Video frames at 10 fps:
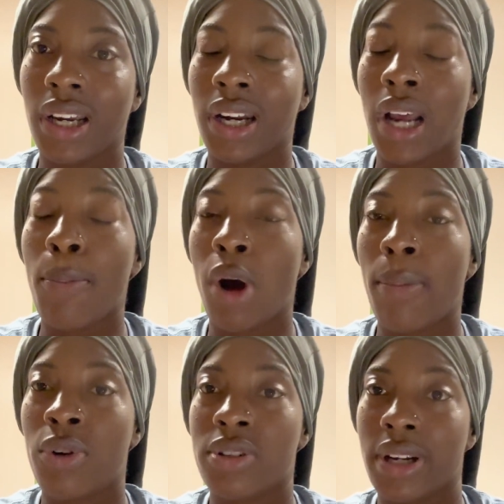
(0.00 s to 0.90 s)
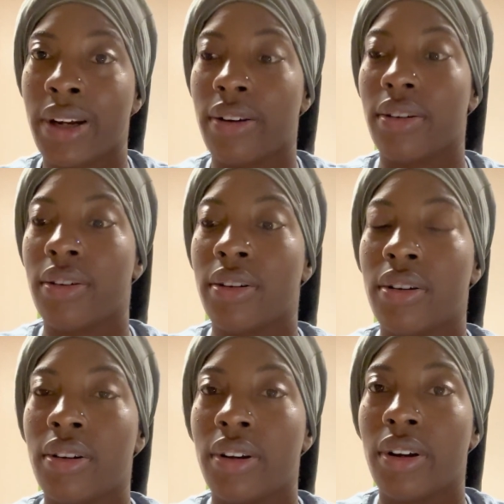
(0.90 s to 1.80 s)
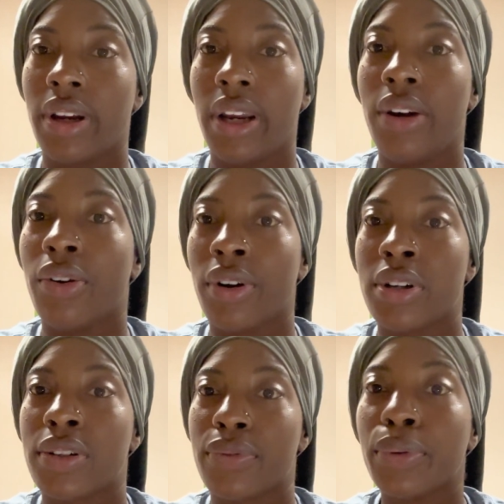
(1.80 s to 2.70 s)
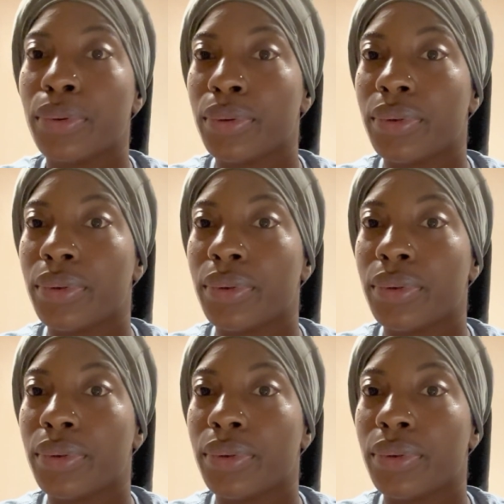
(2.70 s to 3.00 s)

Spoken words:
and I'm almost there eating all this food.